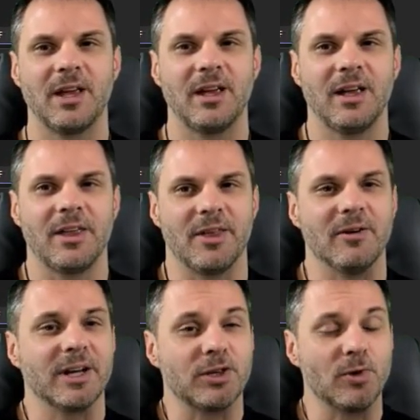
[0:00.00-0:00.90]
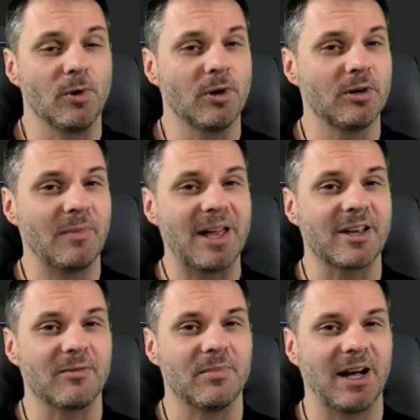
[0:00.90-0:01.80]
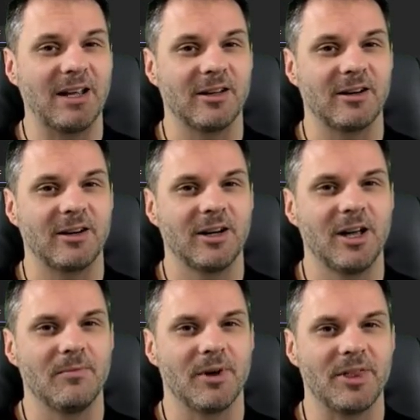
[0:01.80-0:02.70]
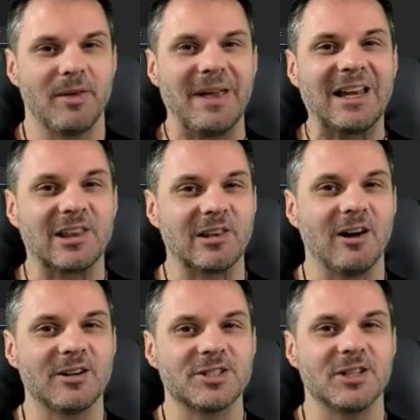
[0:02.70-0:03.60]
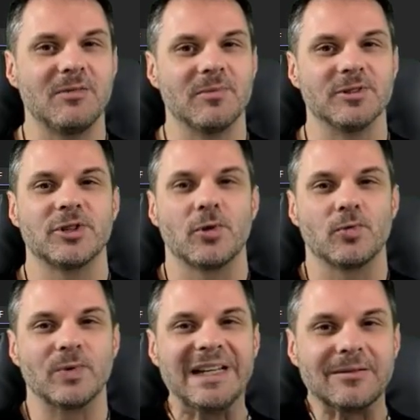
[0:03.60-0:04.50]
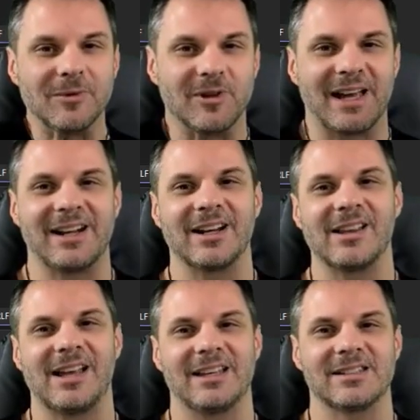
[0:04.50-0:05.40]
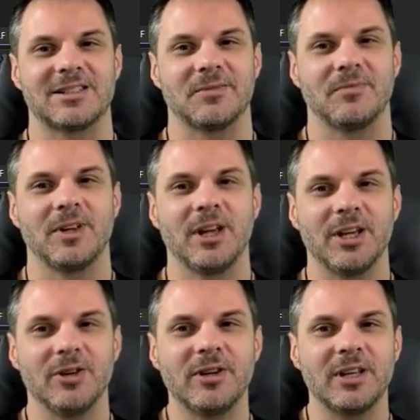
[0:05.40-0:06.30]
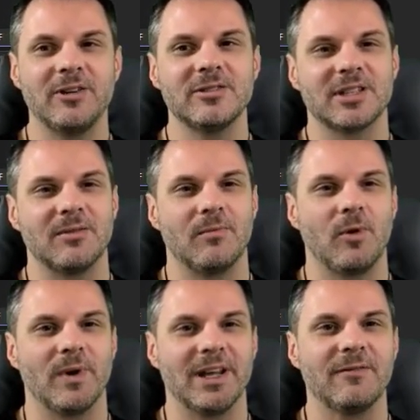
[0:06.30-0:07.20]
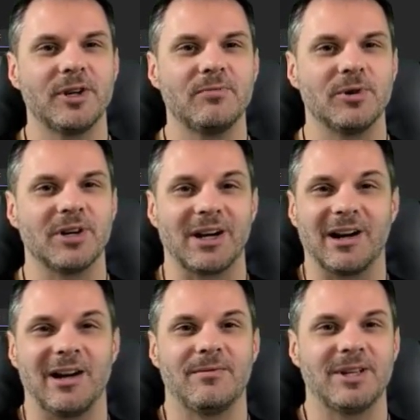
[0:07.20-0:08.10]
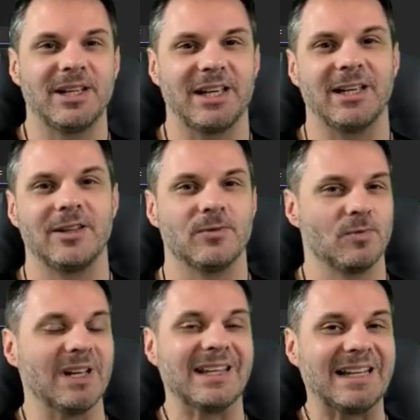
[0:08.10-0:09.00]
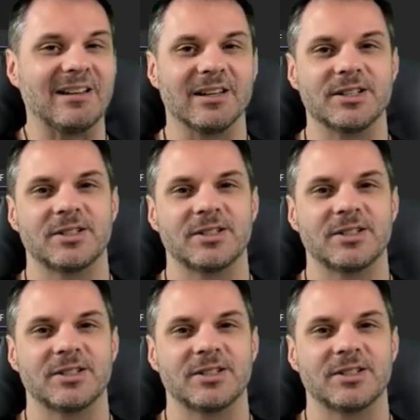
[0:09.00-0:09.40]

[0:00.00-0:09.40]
They're ignored by the compiler, but they make large numbers readable at a glance. You can use them whenever you put a comma in written English.